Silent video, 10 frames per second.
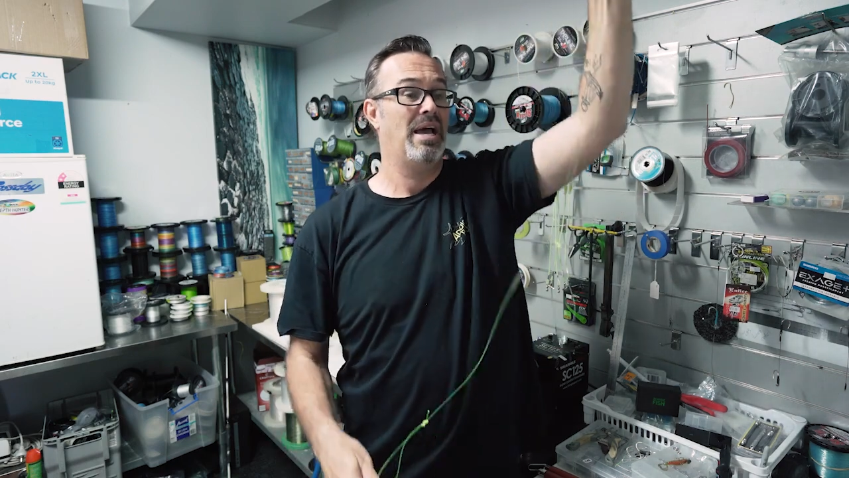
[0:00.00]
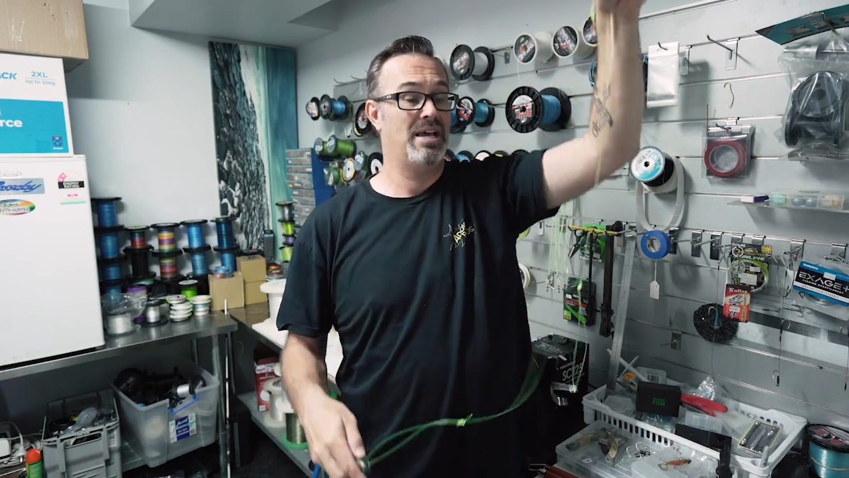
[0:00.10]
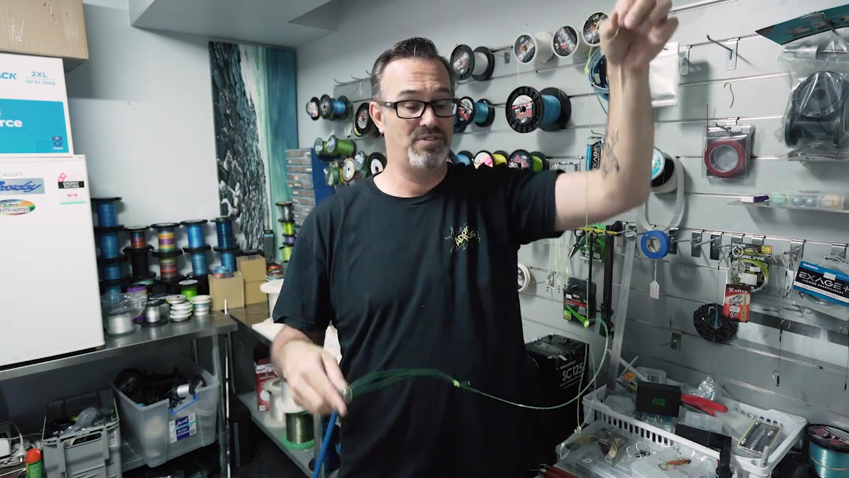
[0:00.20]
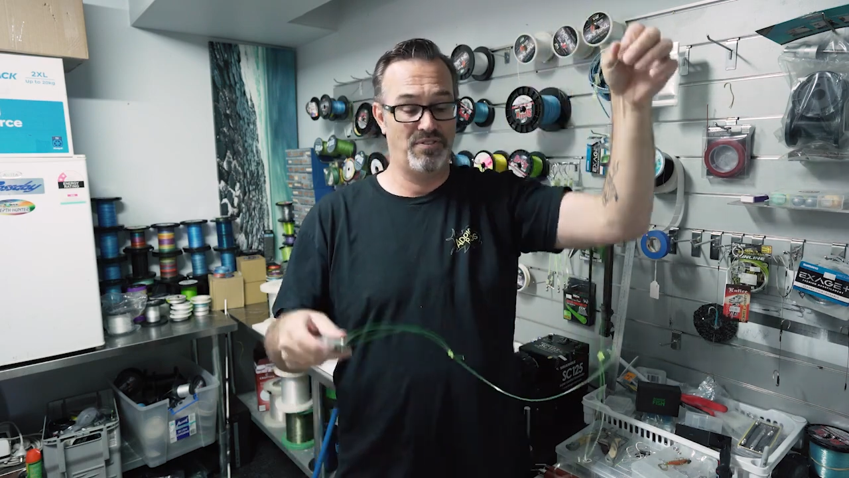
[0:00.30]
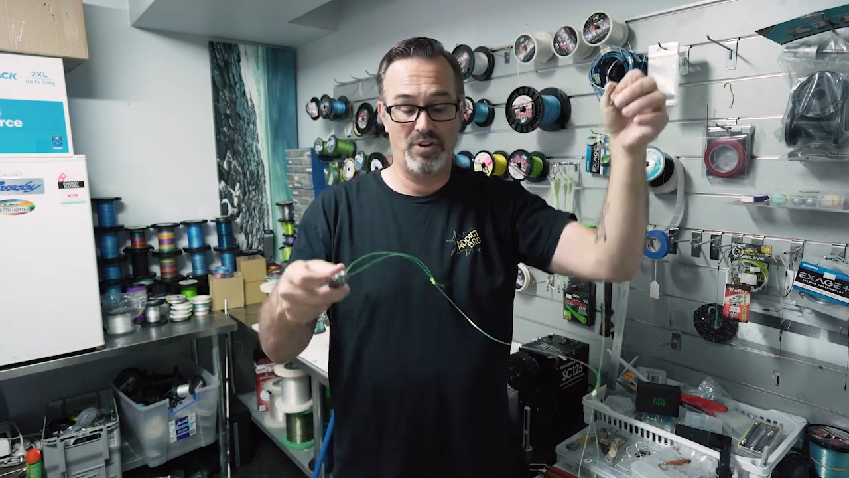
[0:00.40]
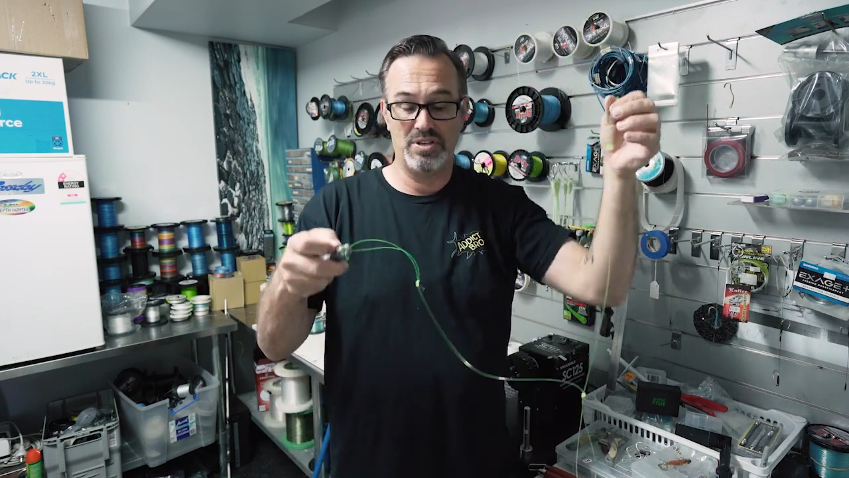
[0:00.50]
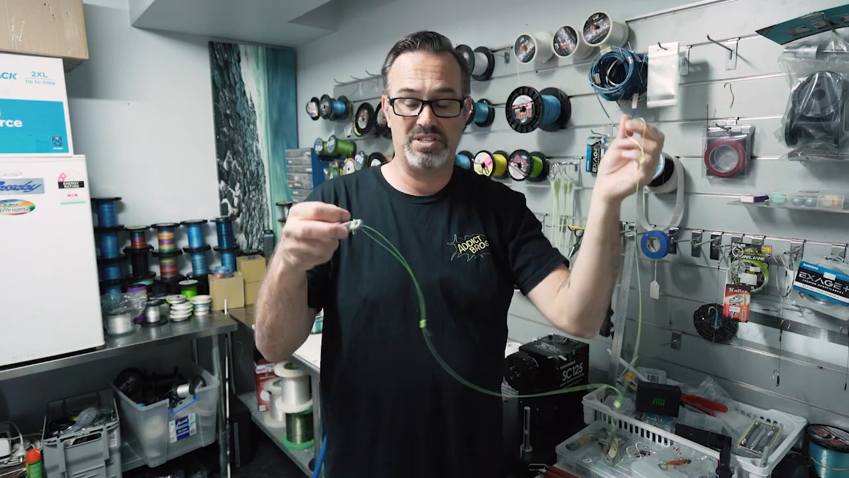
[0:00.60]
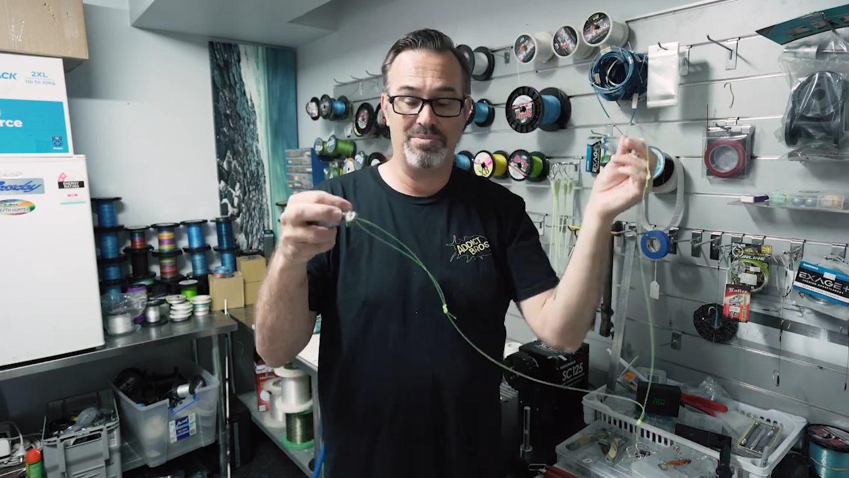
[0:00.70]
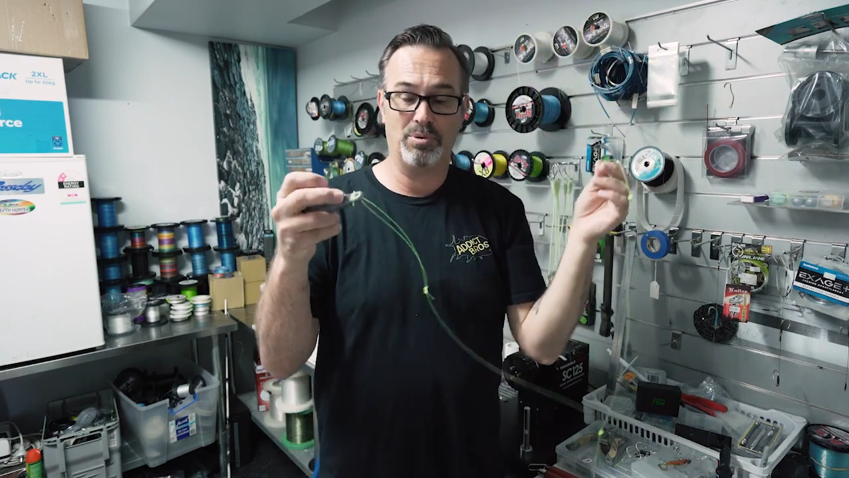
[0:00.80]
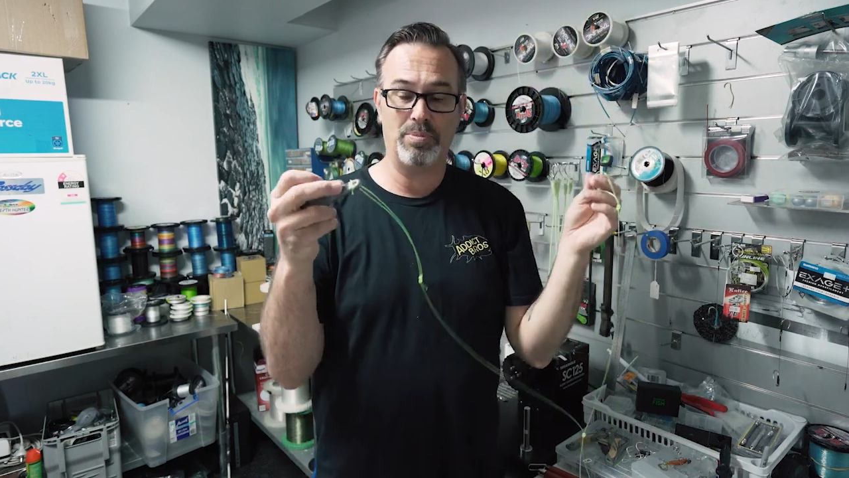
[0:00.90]
And it's a very
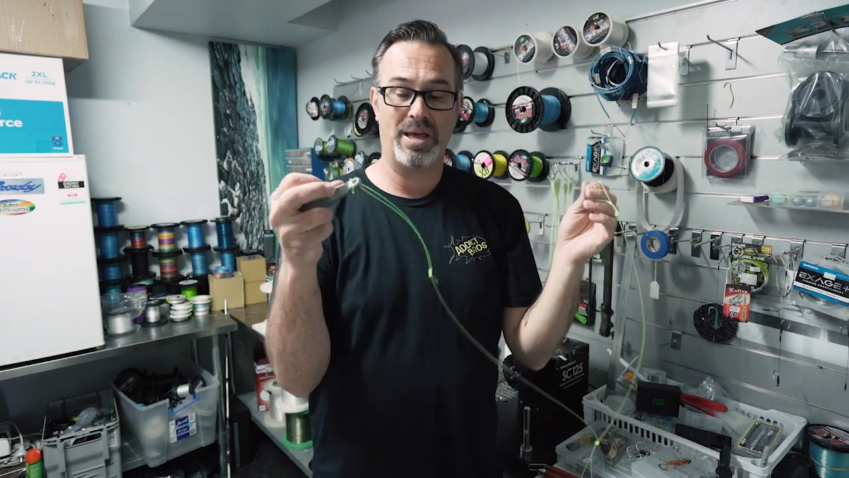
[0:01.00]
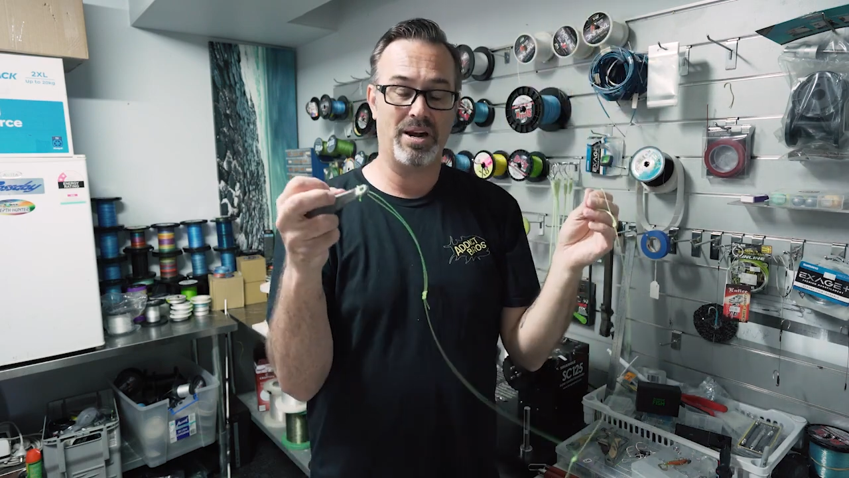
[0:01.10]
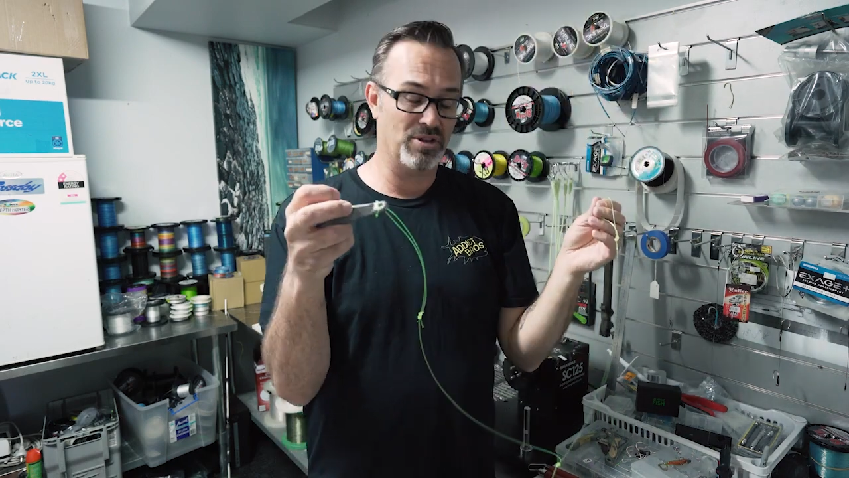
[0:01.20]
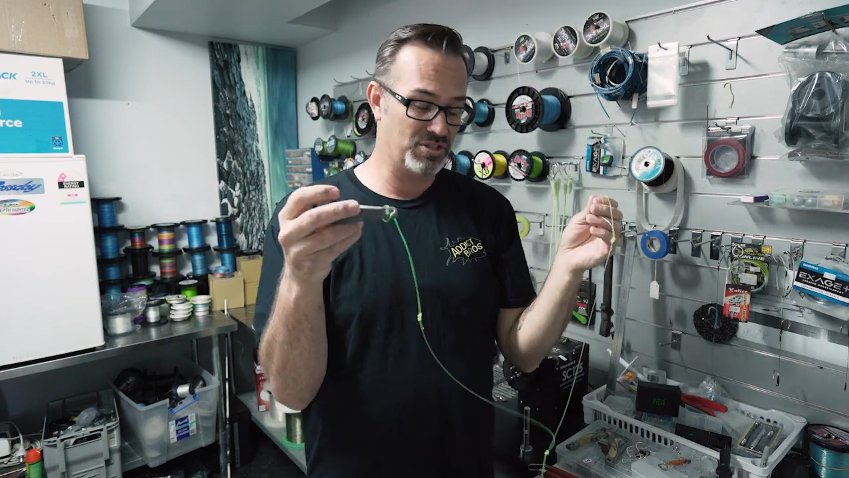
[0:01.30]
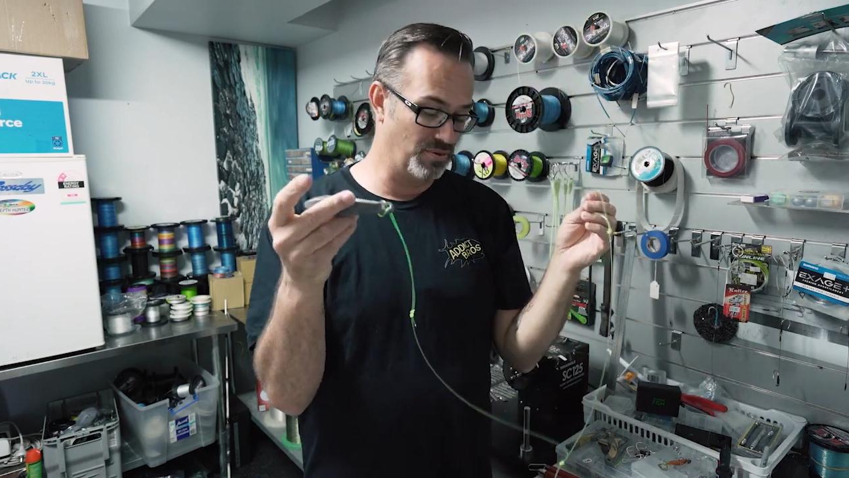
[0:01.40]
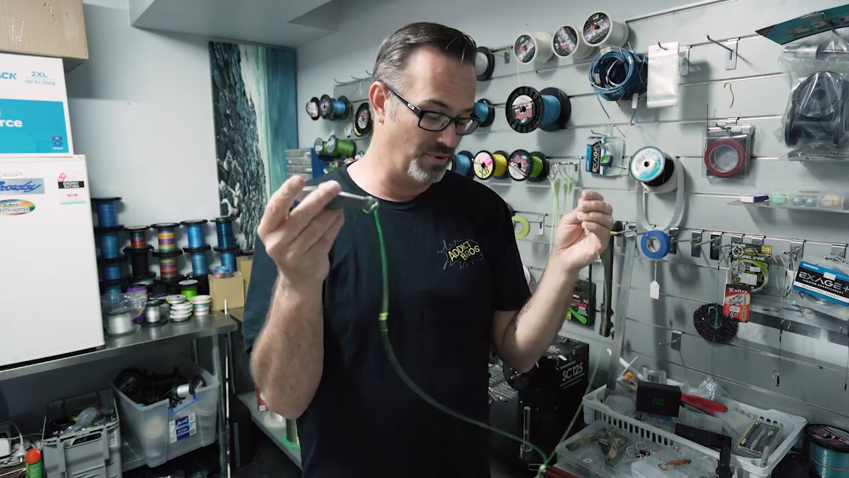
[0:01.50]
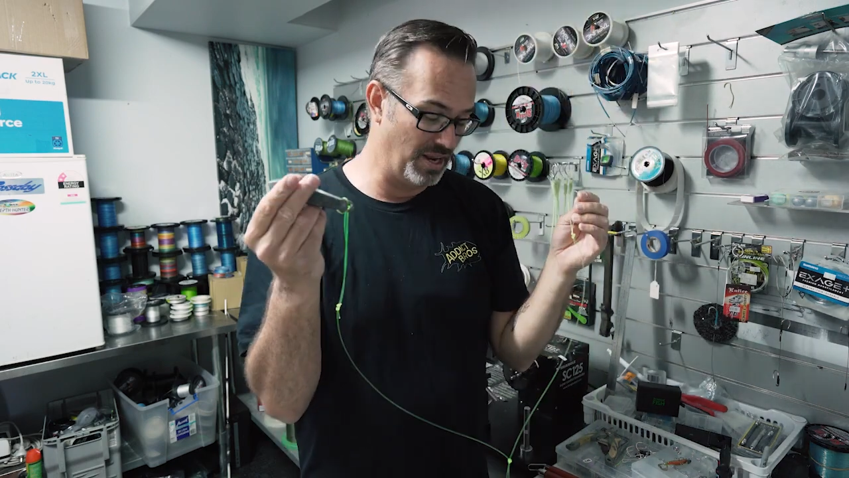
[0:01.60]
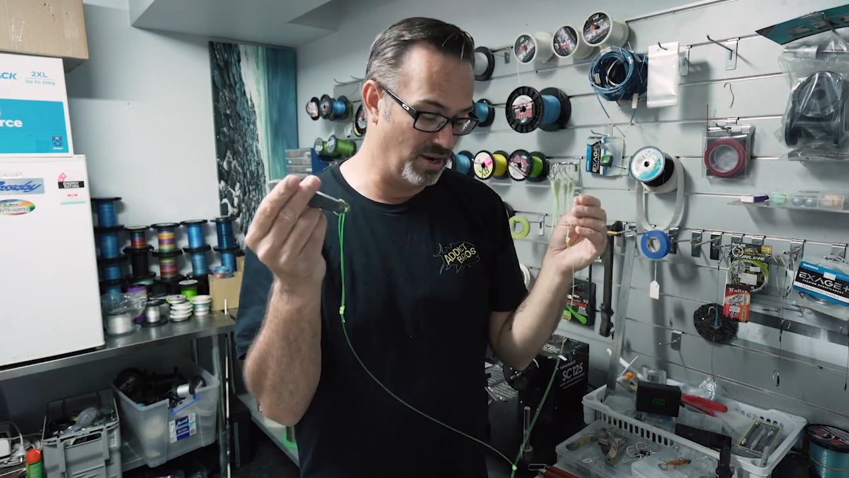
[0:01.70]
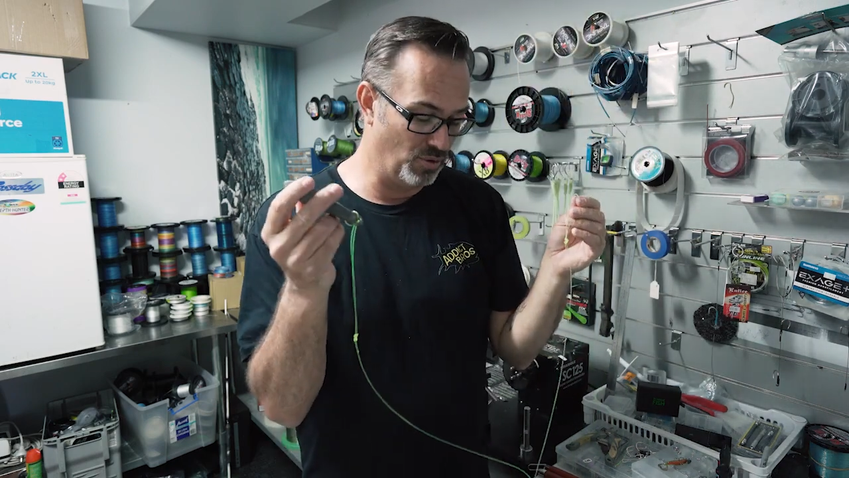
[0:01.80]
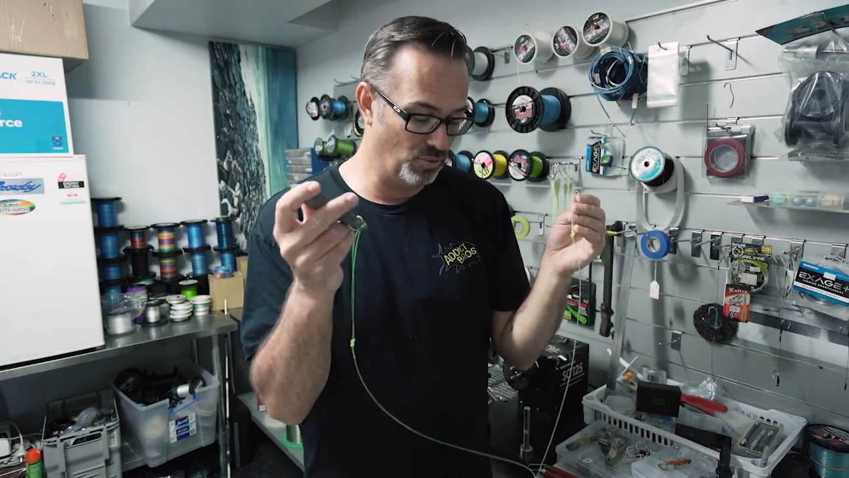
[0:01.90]
simple Patanoster rig,